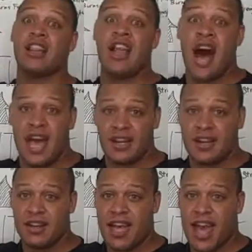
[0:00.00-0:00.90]
a lot
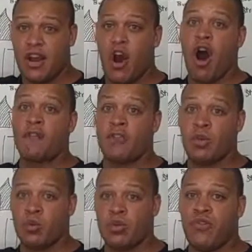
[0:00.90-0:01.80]
and
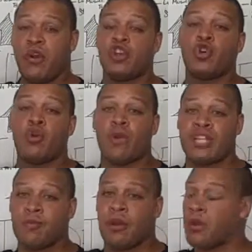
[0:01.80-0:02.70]
often with very short
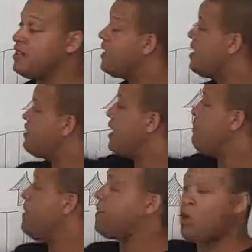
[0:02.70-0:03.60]
rest periods
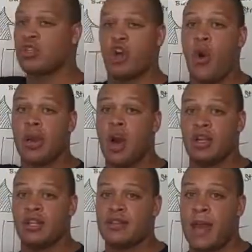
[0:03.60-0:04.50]
that mimic what's going
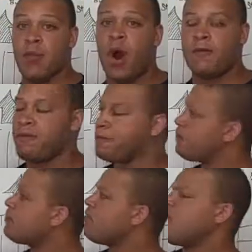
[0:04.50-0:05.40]
on in the type 1.
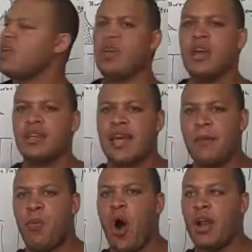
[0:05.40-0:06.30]

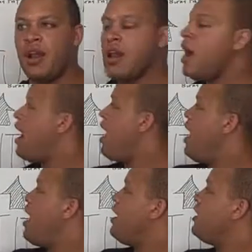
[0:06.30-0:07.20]
Type 1,
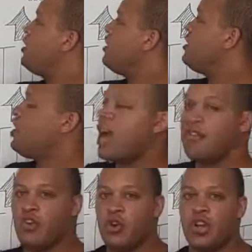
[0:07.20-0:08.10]

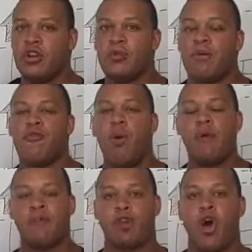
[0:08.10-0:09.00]
yes, you can
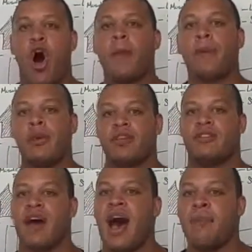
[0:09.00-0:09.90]
perform for long
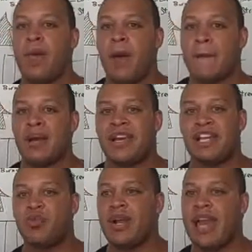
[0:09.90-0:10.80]
periods of time, but
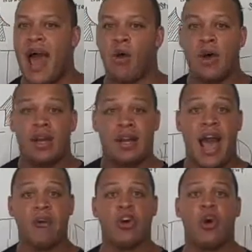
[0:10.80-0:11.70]
guess what now?
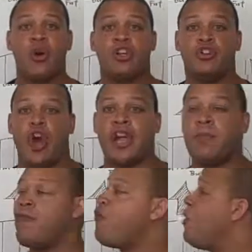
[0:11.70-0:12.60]
Now you're going to try
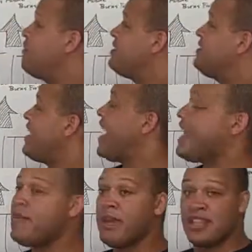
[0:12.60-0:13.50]
to perform in the
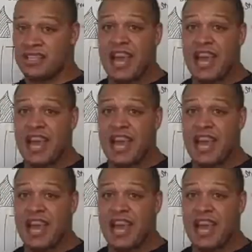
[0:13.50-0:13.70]
same